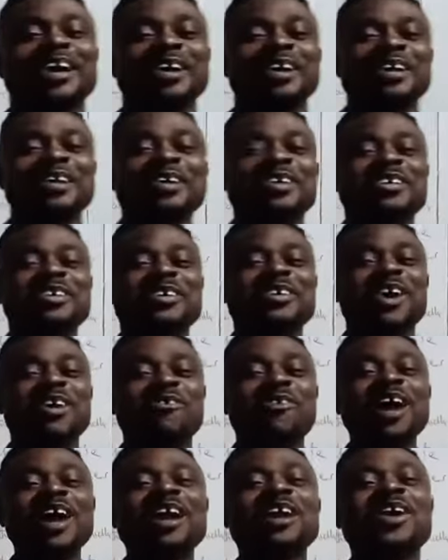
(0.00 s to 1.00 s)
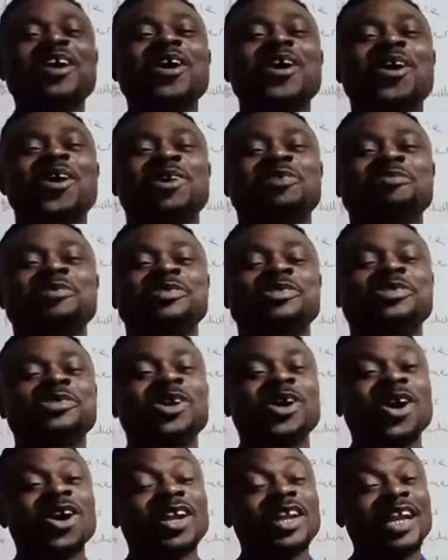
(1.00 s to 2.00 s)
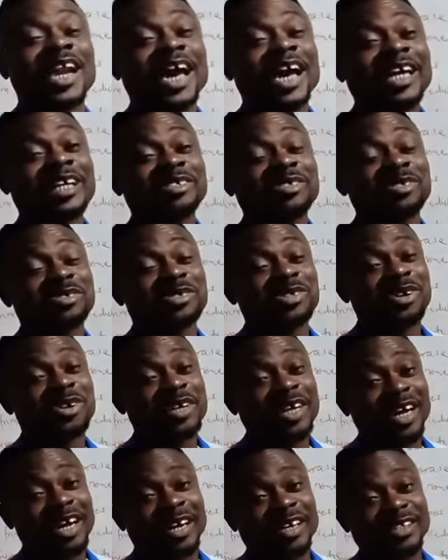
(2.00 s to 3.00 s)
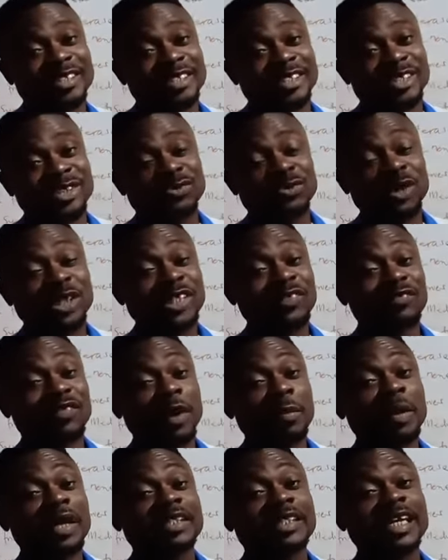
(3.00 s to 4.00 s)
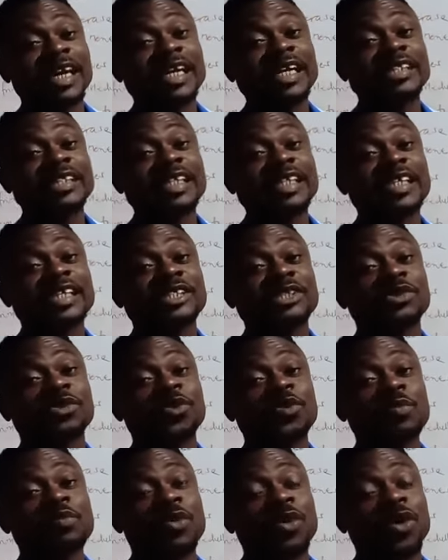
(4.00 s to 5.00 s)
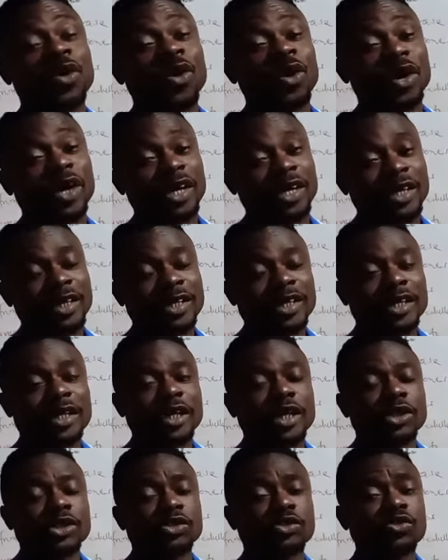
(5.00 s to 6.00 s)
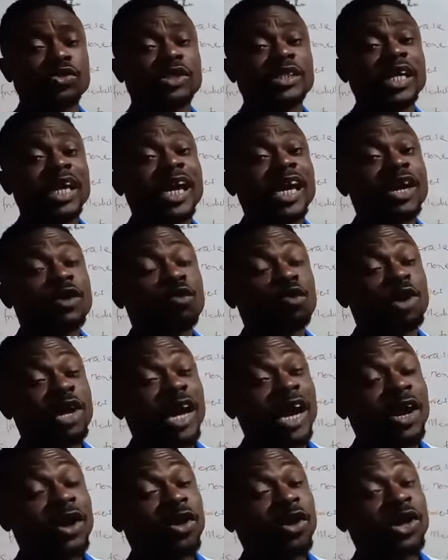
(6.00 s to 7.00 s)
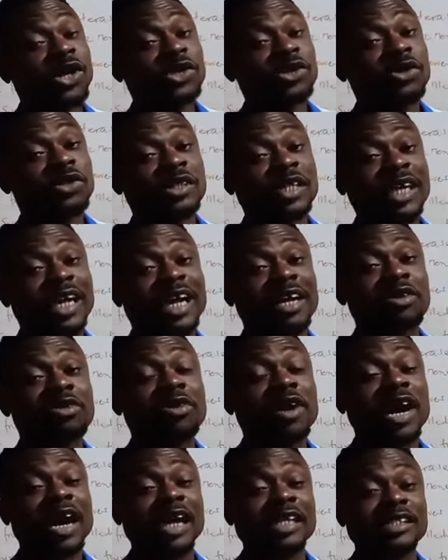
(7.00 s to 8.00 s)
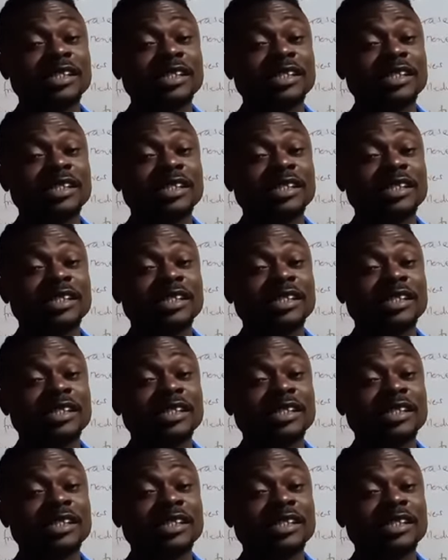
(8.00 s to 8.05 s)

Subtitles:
You are welcome to online tutorials with Pharmacology the Schoolboy. Today we are going to take a look at